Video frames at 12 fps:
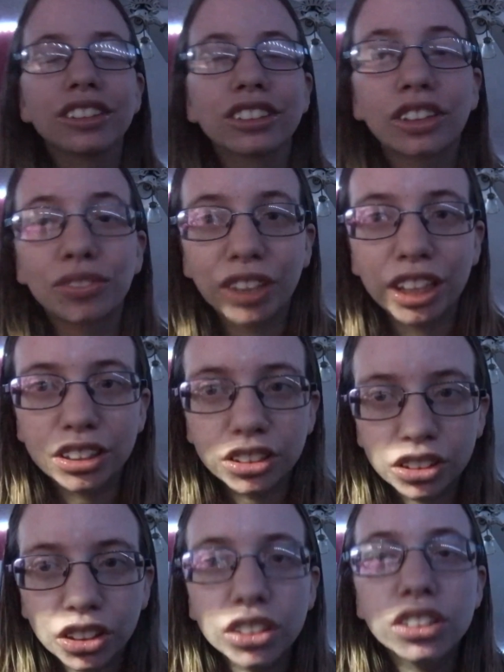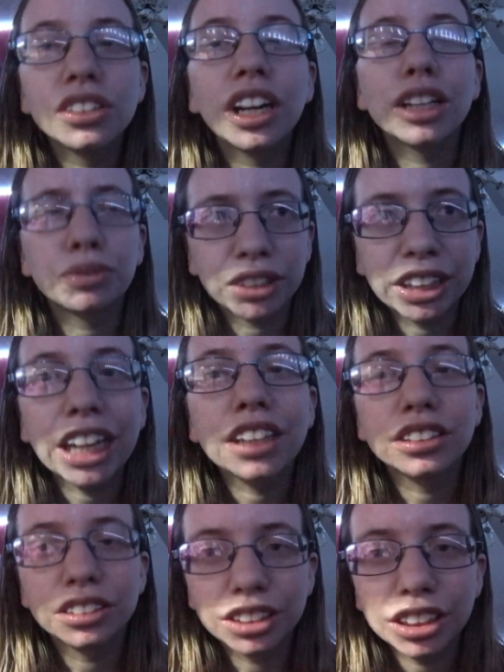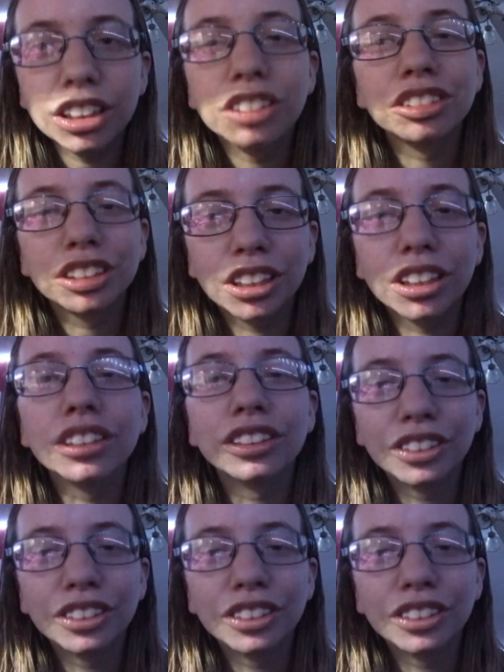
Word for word: So make sure you guys protect your gifts because the